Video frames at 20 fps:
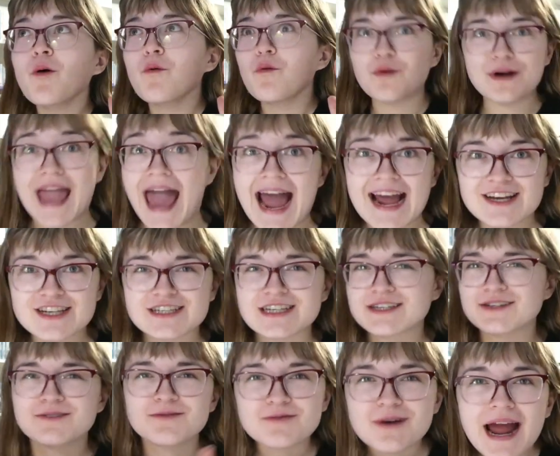
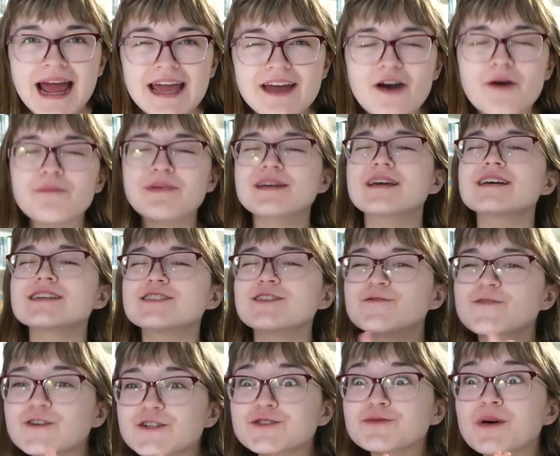reaction, right? Because the
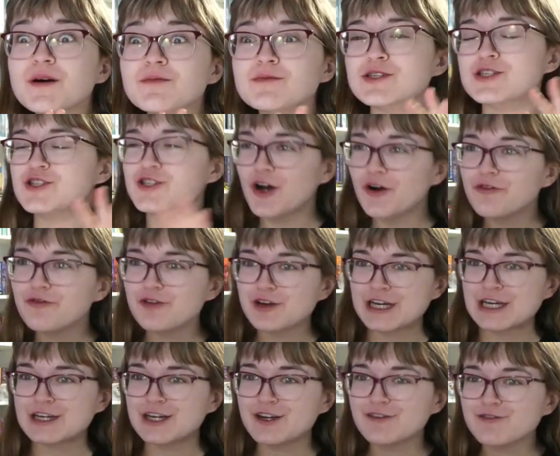first one was so
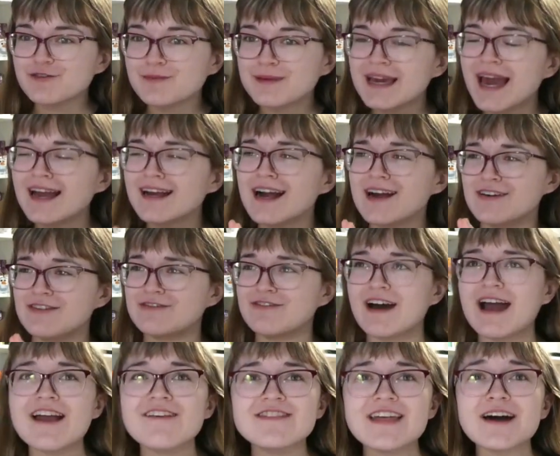freaking good for me. I got
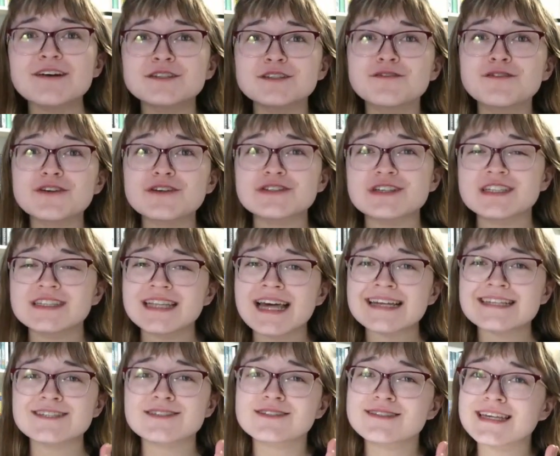5,000 views on
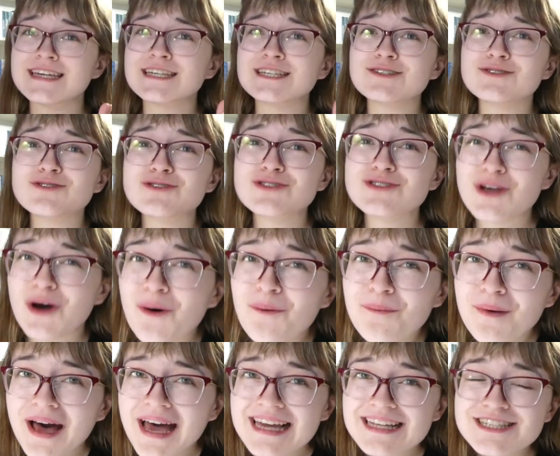that, so thank you so
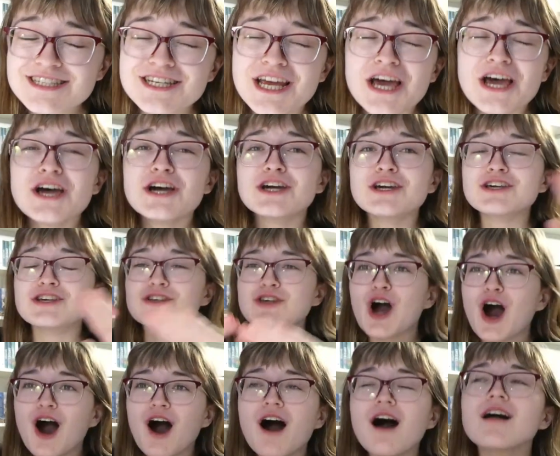much.
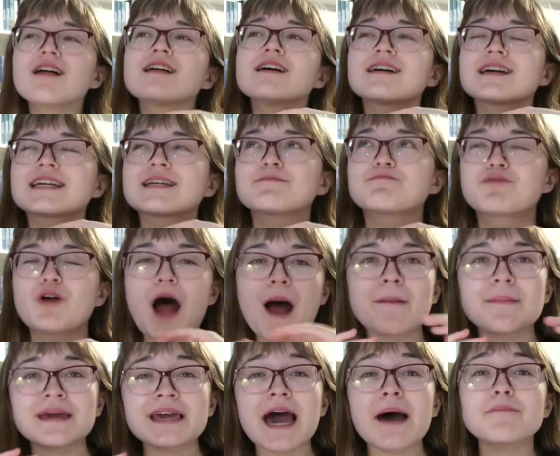Y'all
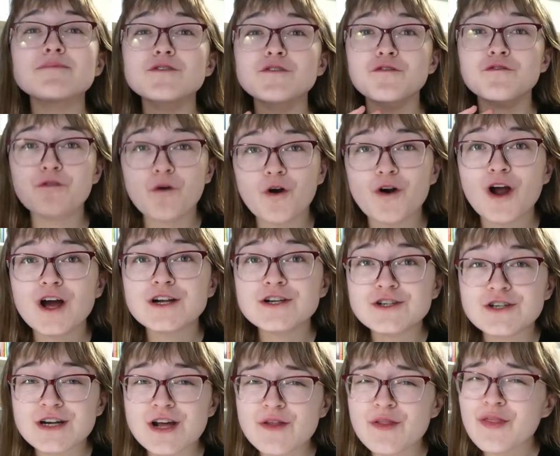brought me up to
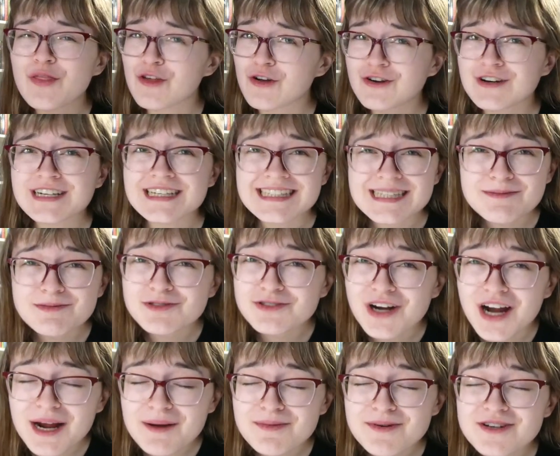430
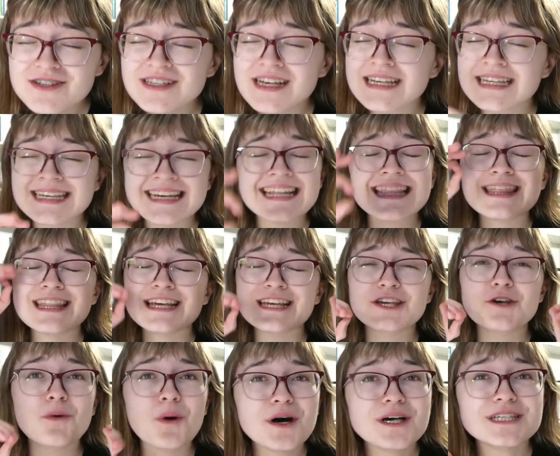subscribers. Again, thank
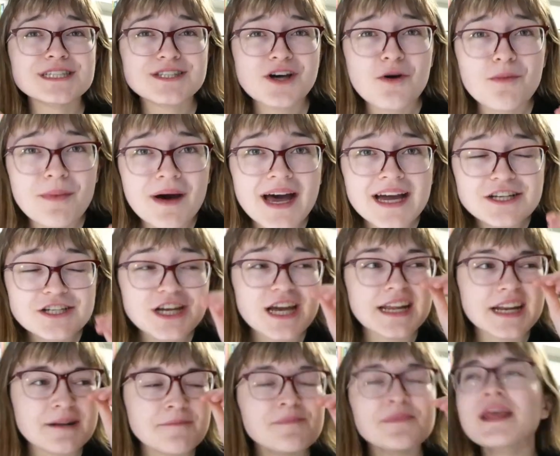you all so much,
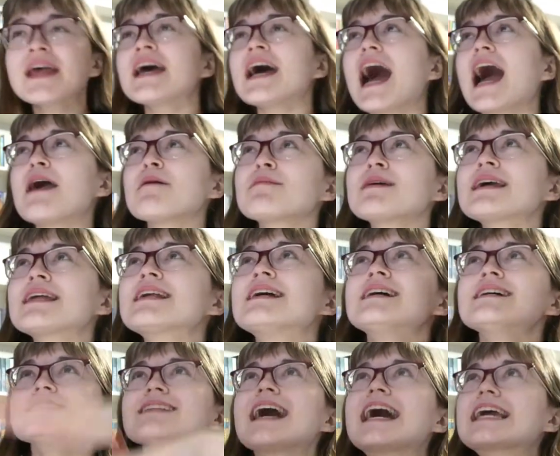and I mean,
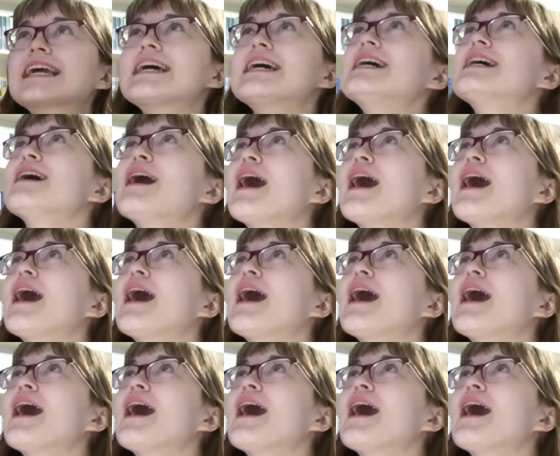like,